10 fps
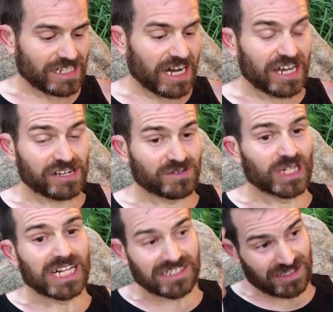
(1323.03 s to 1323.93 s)
I didn't
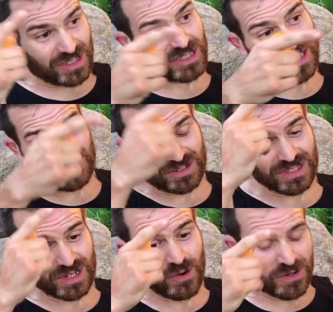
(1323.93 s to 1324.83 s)
realize until I
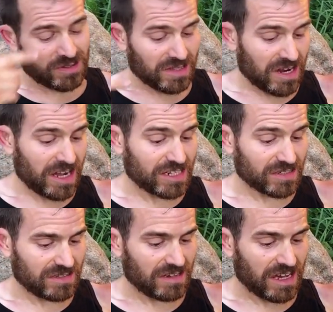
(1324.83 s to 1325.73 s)
turned the corner that
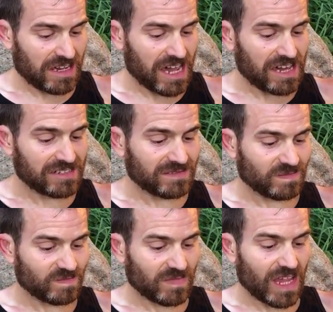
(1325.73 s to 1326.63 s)
I had
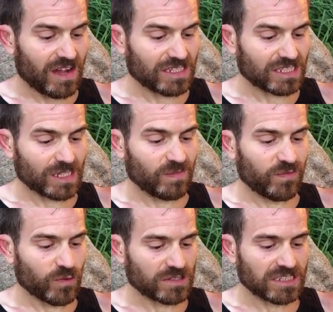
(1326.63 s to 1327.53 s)
sub
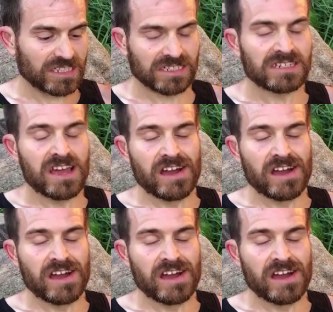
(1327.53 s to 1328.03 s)
14